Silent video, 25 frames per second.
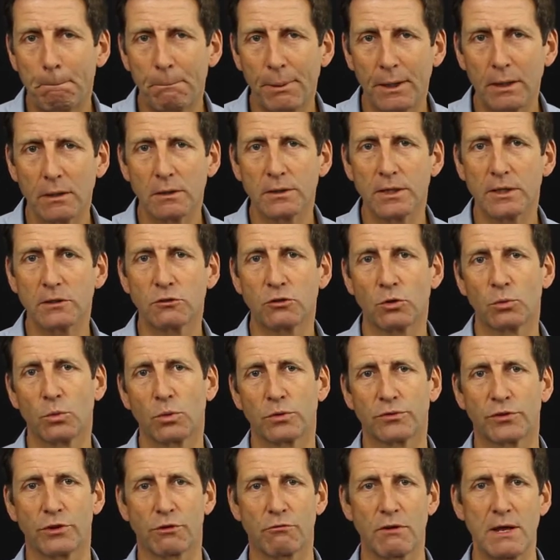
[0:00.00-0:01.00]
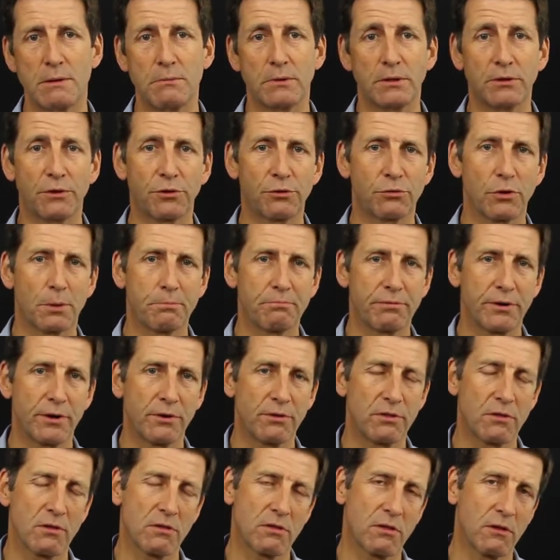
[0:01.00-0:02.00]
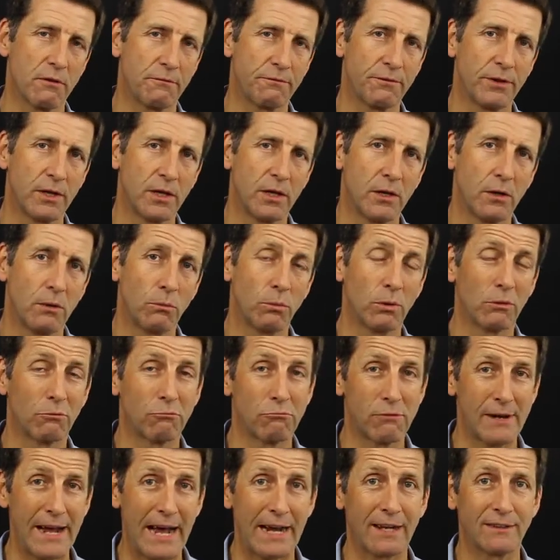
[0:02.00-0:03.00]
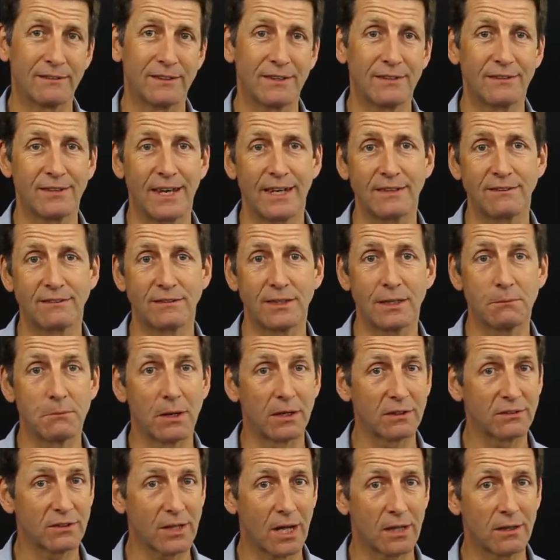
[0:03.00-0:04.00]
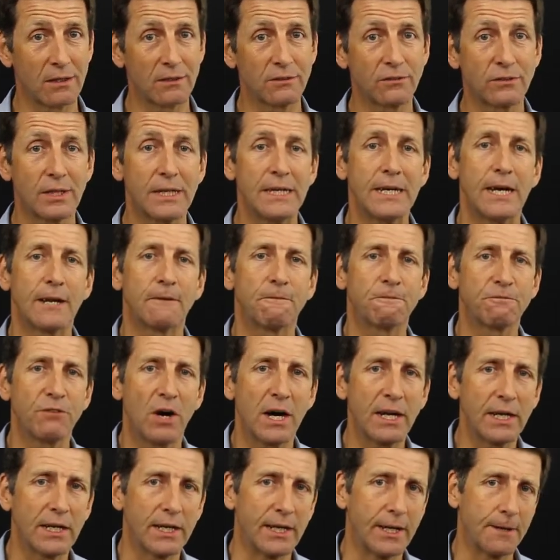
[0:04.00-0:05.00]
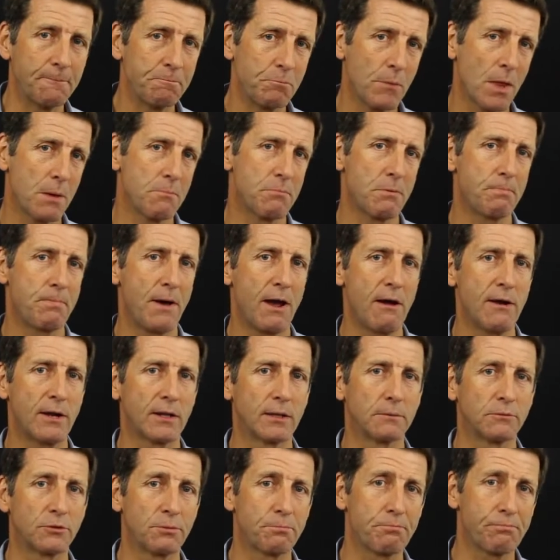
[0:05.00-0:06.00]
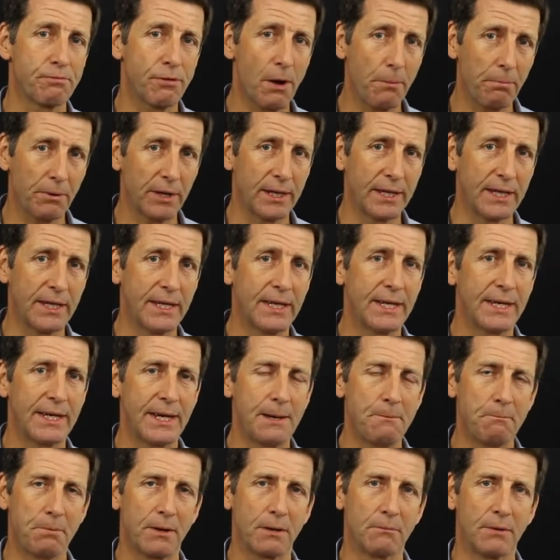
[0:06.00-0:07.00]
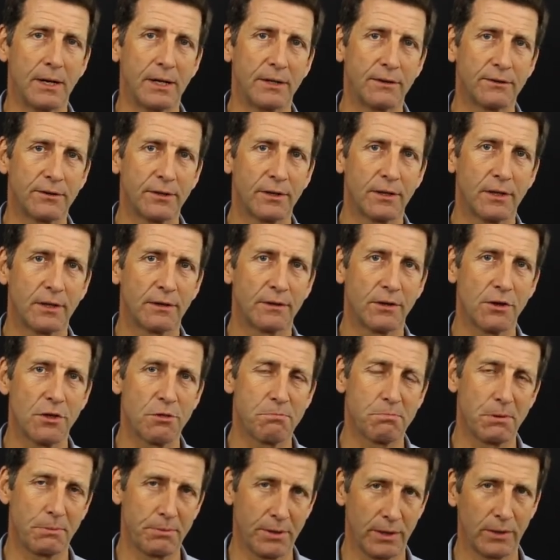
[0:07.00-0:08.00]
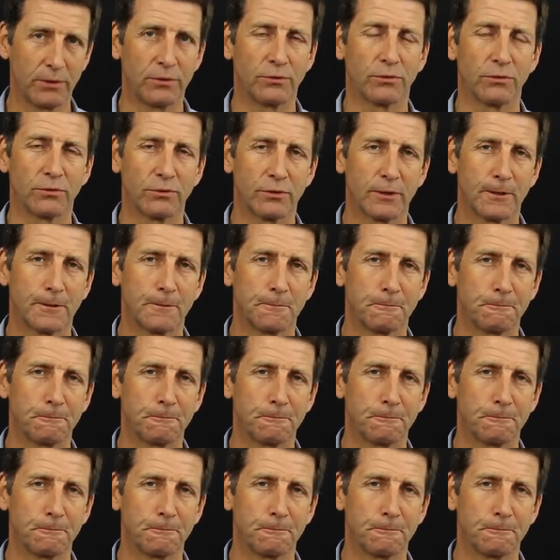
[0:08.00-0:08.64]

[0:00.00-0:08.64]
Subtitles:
Building towards agreement through a process of, well, reality testing amongst others, and finally preparing them to properly implement those proposals.